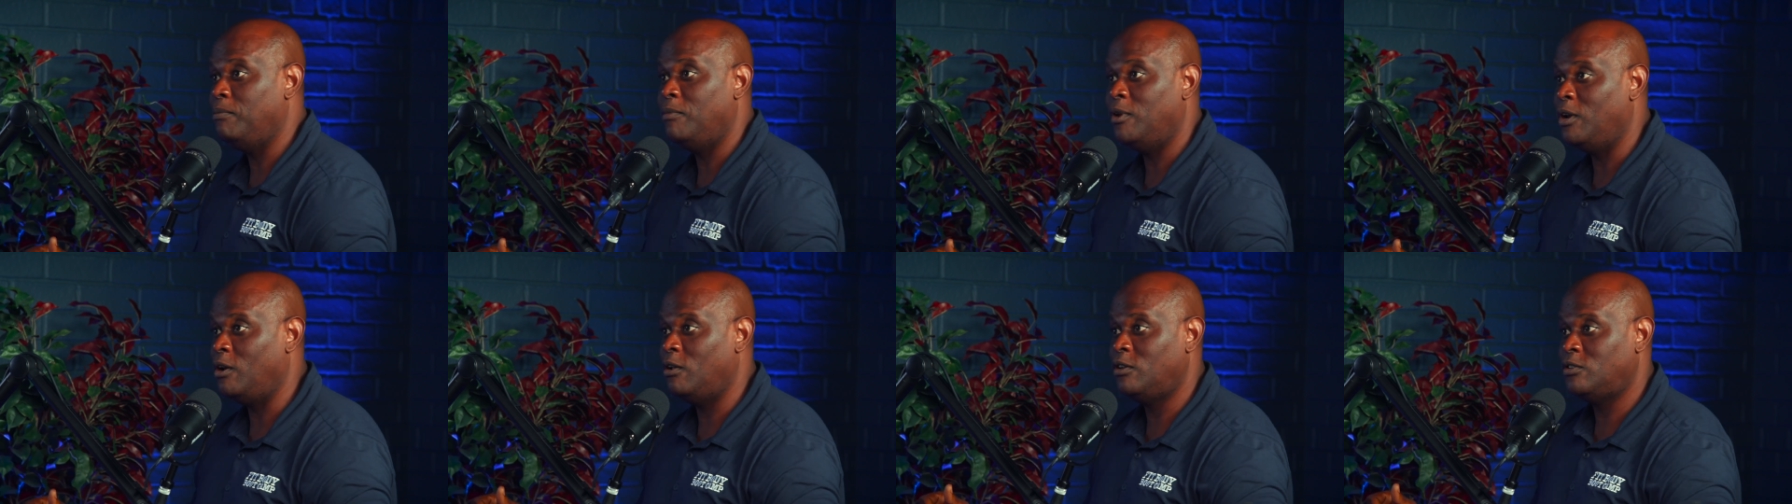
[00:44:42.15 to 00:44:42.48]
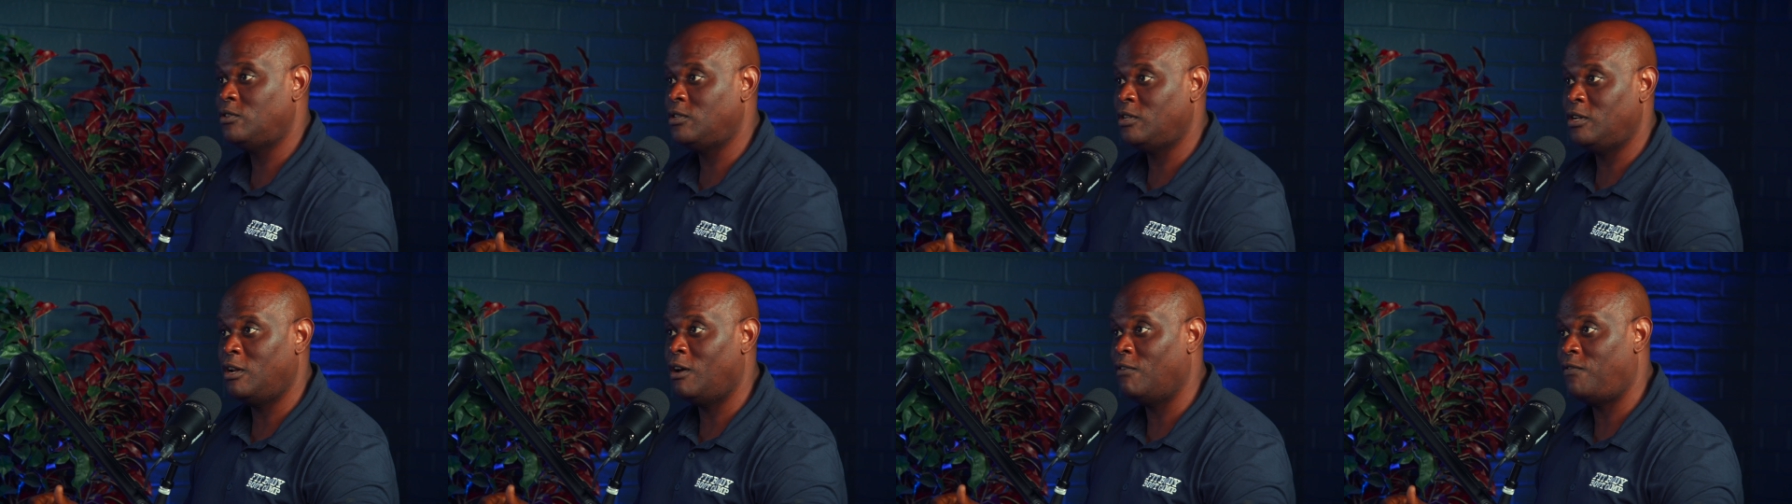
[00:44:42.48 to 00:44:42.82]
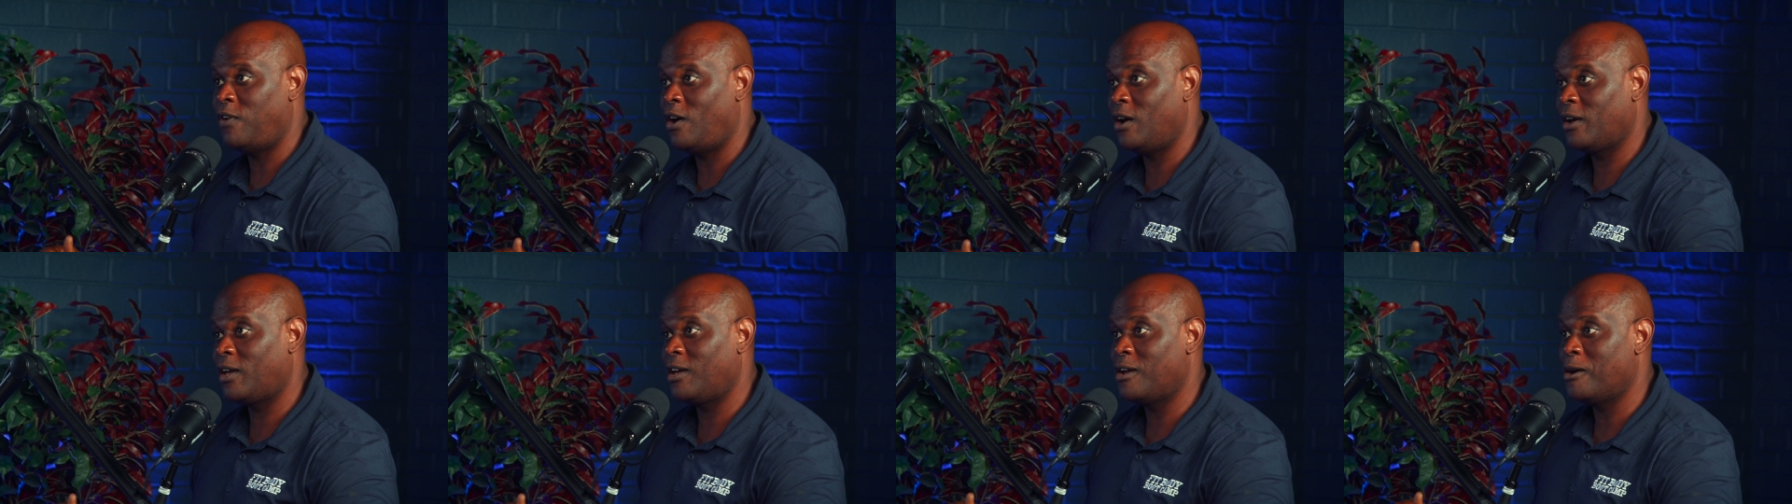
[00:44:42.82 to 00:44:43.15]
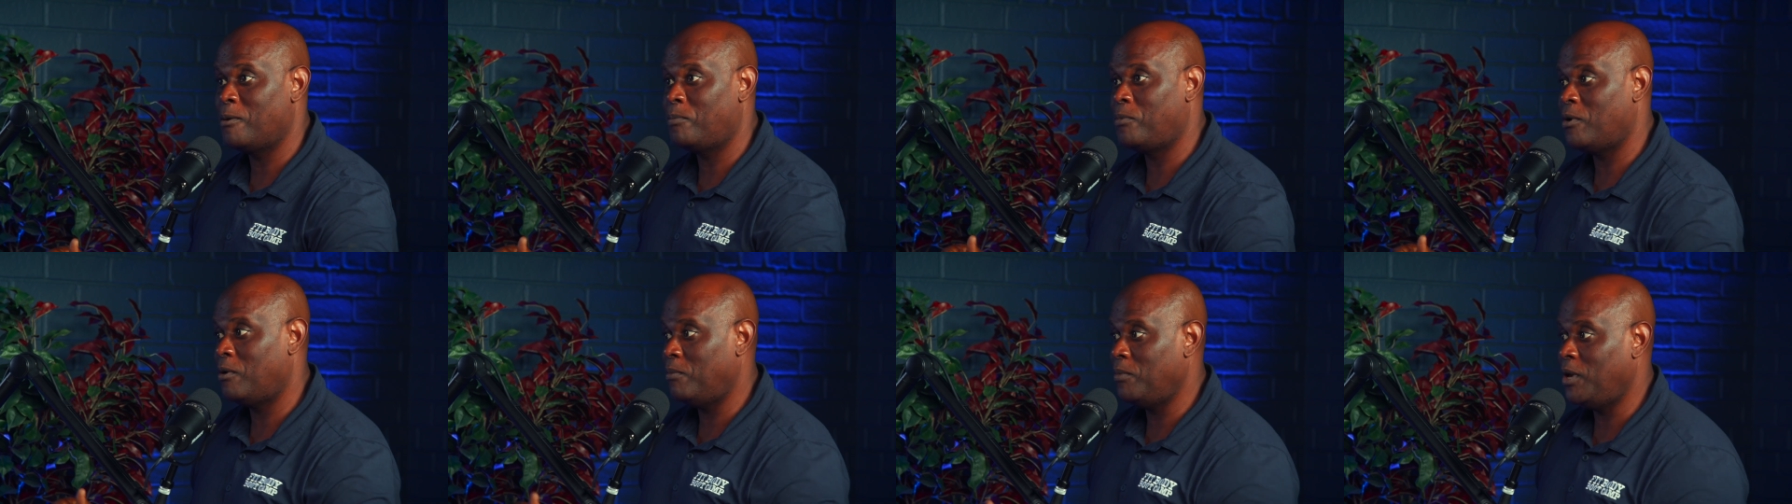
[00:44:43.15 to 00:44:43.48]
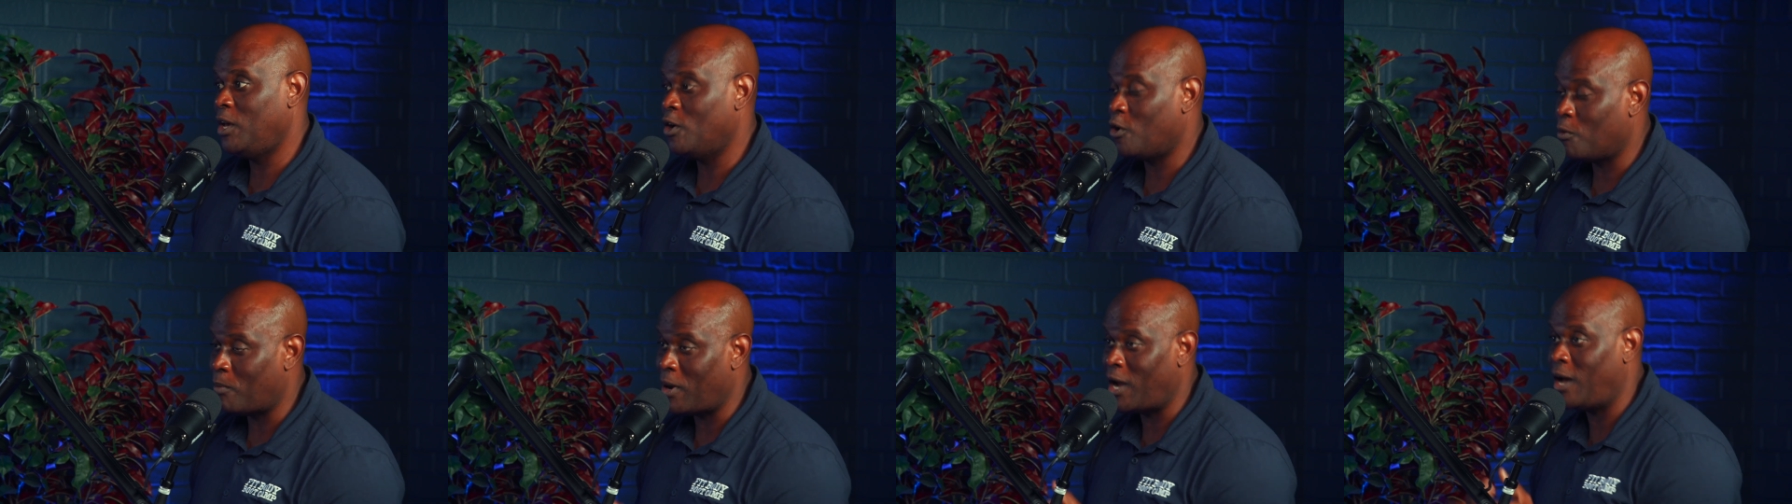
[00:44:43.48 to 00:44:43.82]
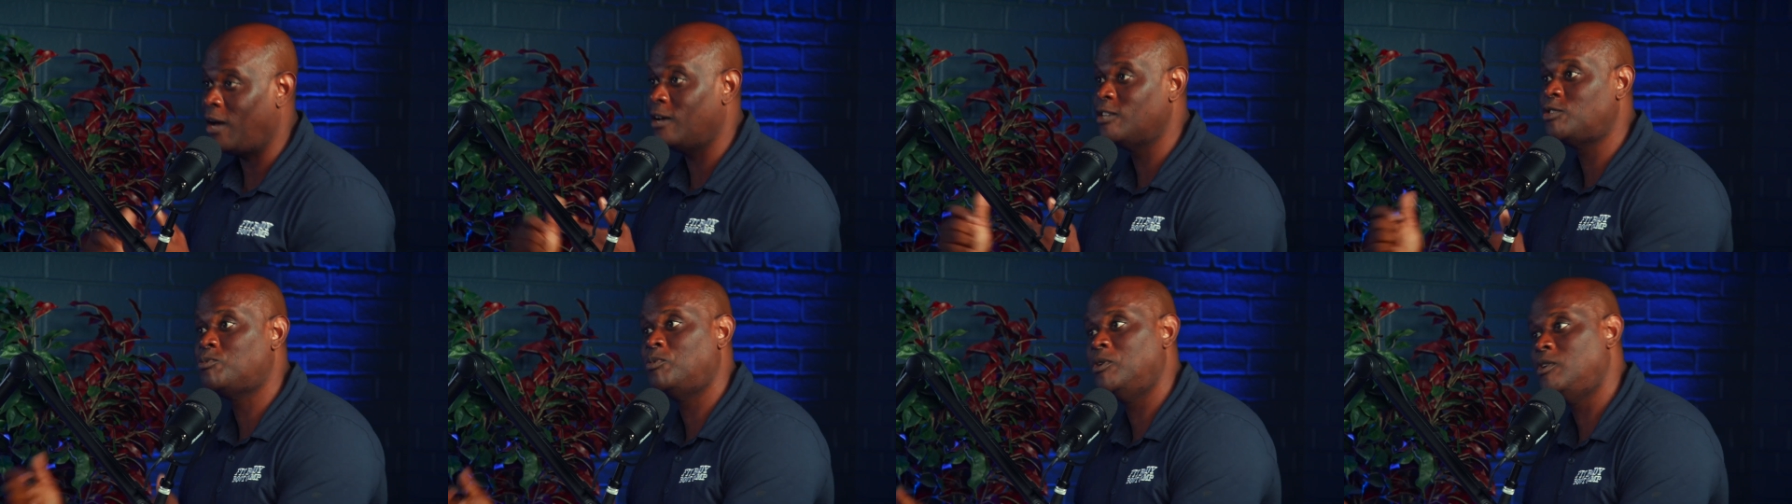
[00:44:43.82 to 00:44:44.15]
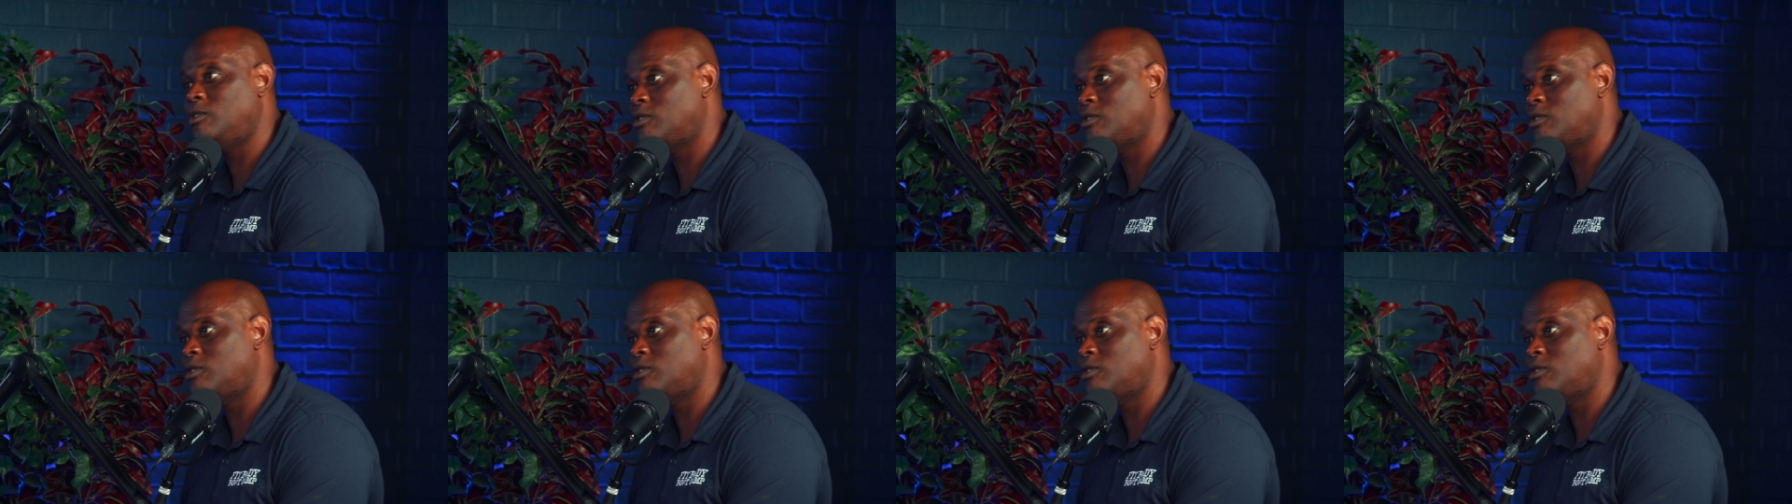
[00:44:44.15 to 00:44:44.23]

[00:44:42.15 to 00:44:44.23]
love hugging up on me, or my husband